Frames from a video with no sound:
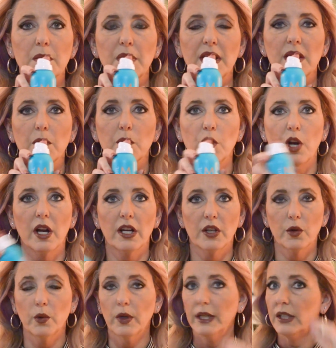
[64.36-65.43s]
to be the
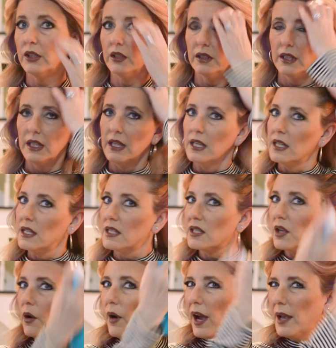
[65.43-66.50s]
Moroccan oil.
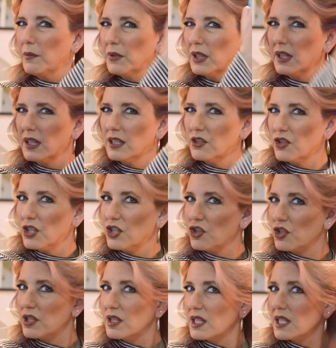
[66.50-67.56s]
So I'm going to
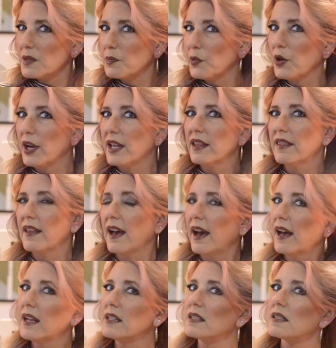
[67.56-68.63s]
just spray
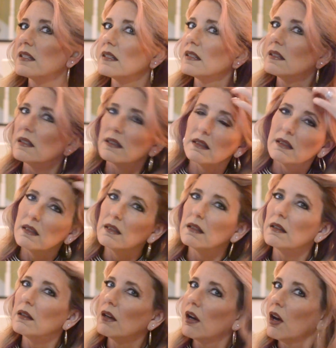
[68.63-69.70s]
that
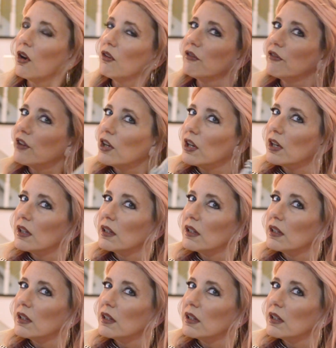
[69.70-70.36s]
over